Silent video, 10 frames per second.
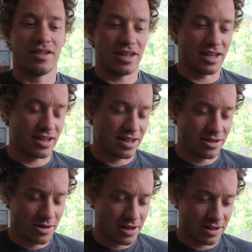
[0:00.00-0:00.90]
I
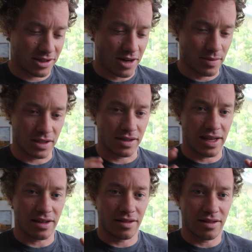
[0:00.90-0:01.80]
don't know how to describe this. It's
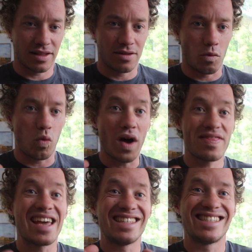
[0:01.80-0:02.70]
like
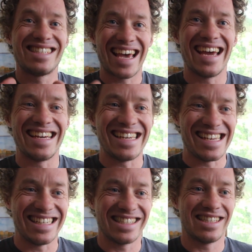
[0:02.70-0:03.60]
what they say
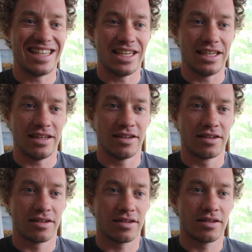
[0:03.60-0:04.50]
is the
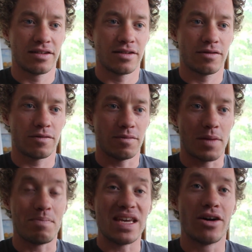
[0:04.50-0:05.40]

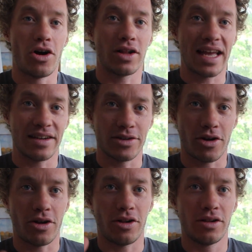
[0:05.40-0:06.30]
be-all,
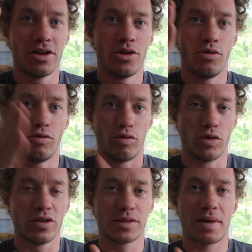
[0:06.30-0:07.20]
end-all
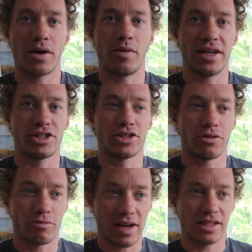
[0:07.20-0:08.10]
rules by which
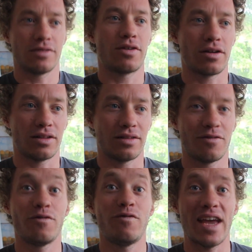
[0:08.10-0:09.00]
the rest of our
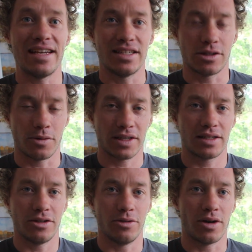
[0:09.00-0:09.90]
fate is going
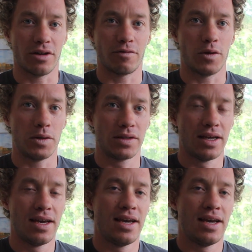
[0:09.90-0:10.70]
to unfold.